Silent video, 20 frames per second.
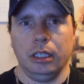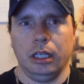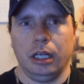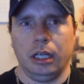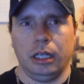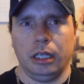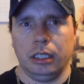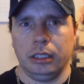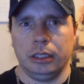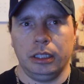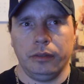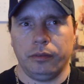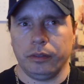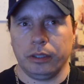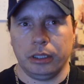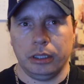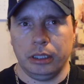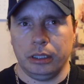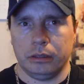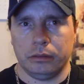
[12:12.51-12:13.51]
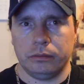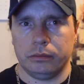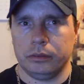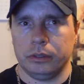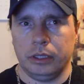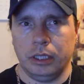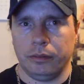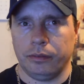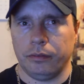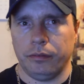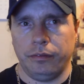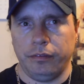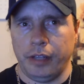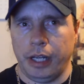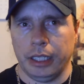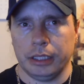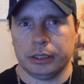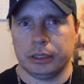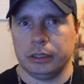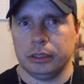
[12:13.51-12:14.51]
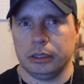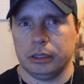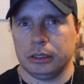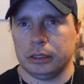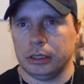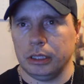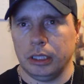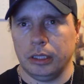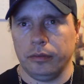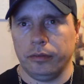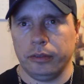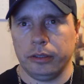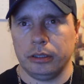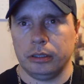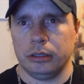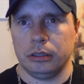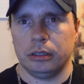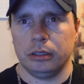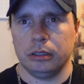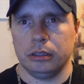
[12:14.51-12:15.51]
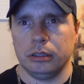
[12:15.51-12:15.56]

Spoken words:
Different factions and stuff, and